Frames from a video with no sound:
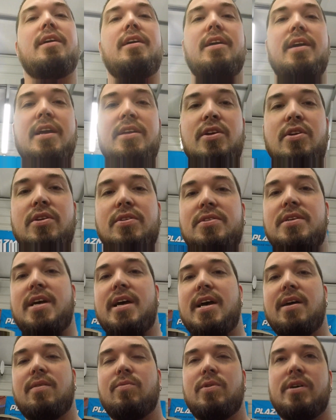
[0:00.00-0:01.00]
and you
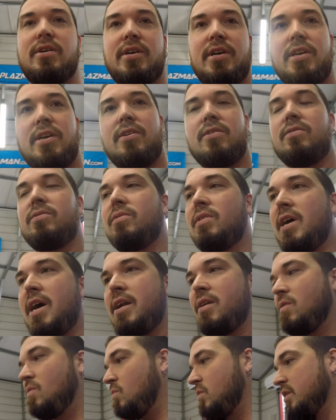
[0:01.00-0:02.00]
decide, well, you know, I
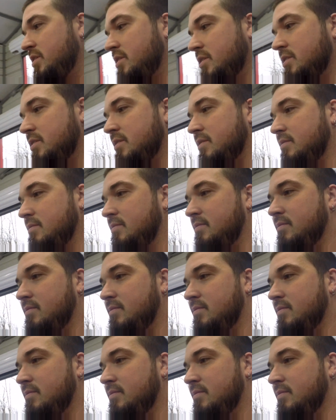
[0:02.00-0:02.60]
don't want to just